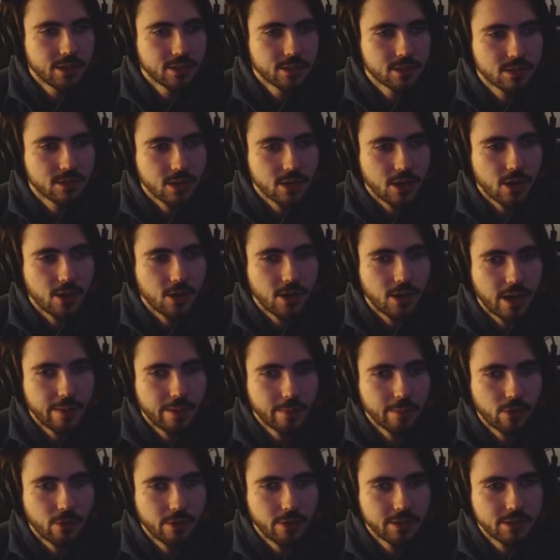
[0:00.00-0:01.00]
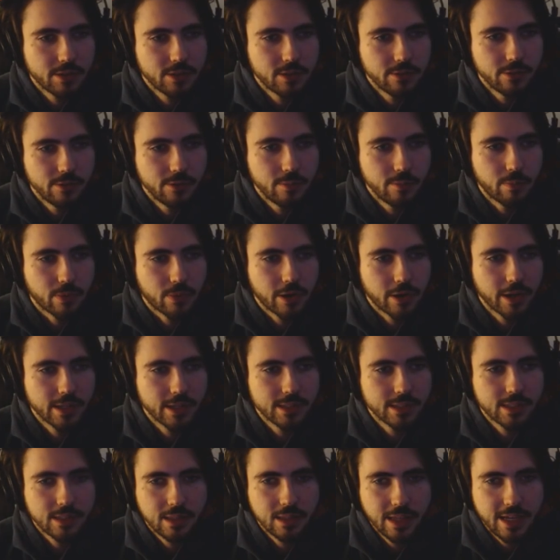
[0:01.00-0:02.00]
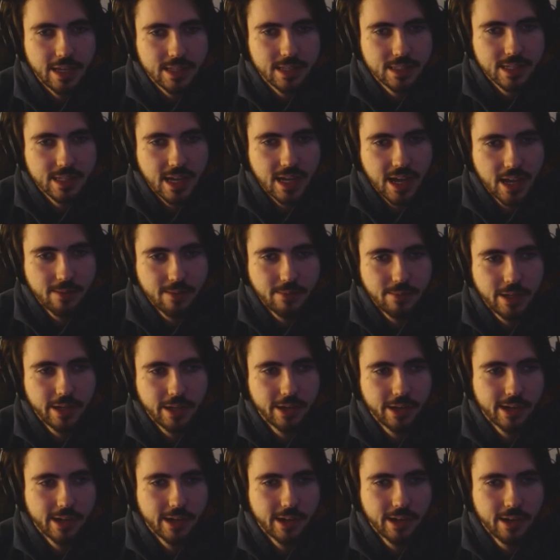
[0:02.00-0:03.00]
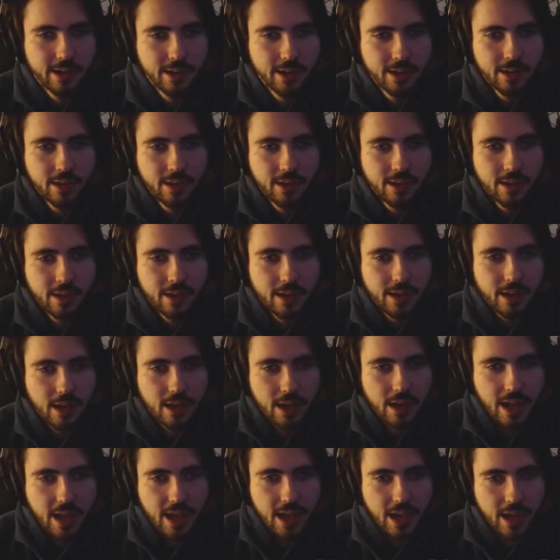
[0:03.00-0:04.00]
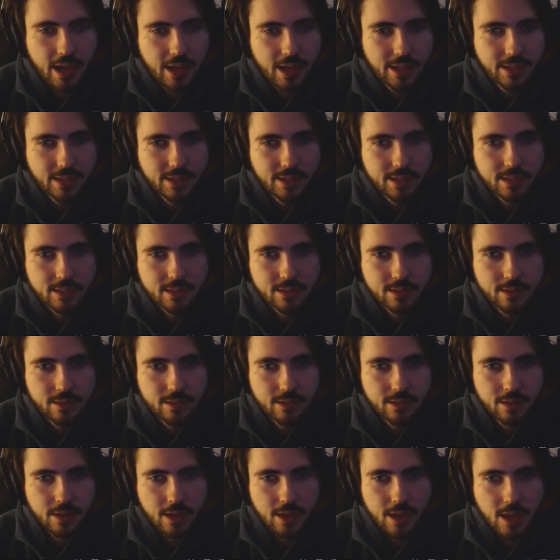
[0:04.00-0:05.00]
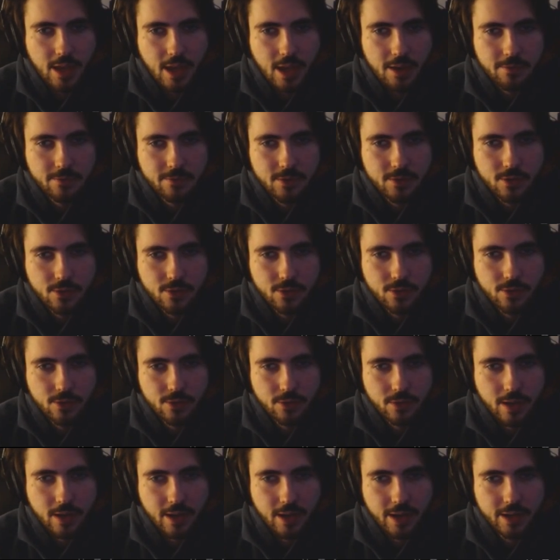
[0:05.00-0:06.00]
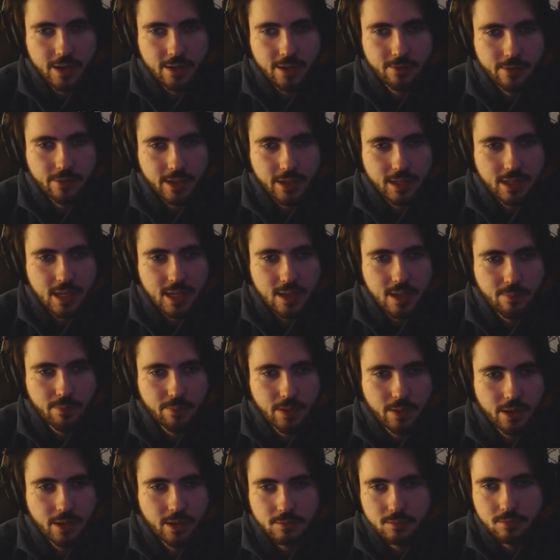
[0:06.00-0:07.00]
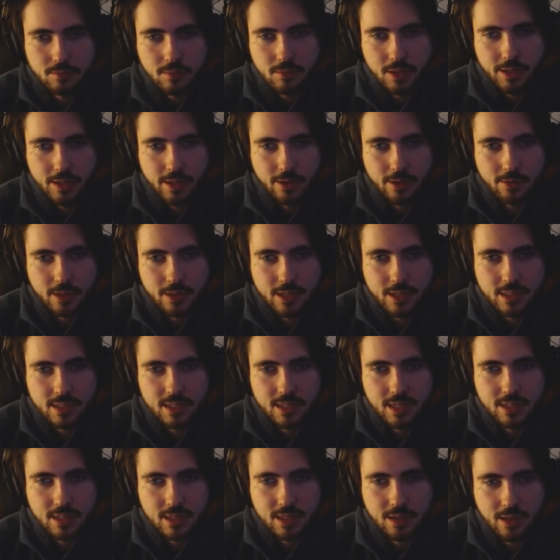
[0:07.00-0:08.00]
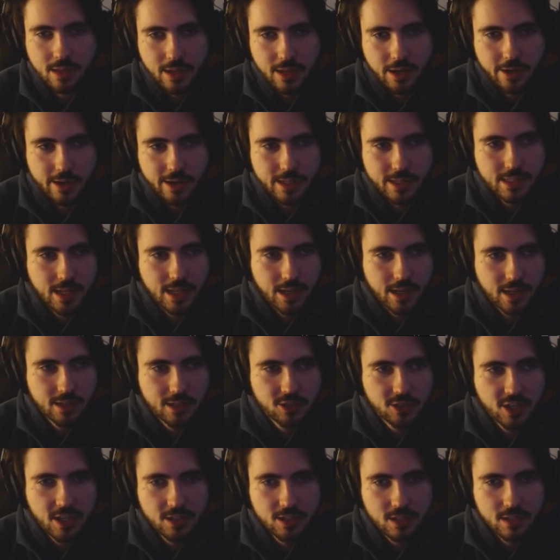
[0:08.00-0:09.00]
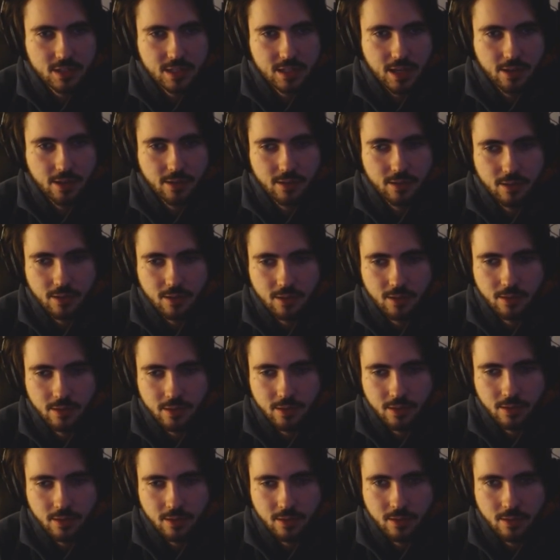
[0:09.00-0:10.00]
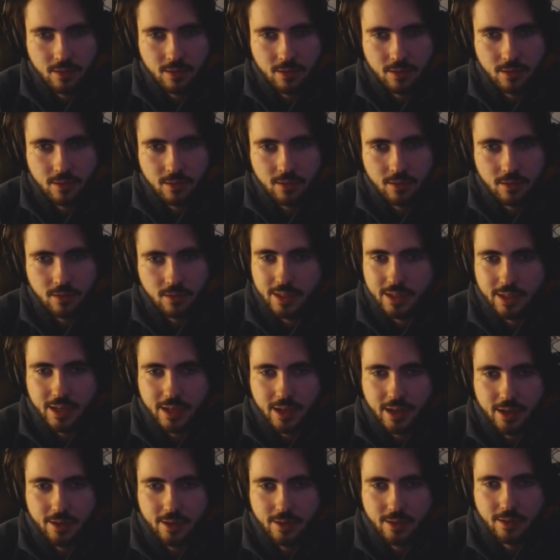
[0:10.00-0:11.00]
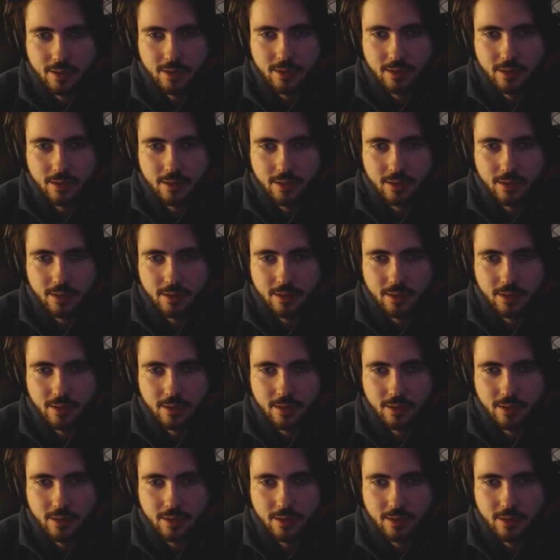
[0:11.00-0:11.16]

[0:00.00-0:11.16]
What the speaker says: So I'm going to bring delay time here, and if you kind of like keep it, you know, consistent here, it's not going to change the sound. Kind of.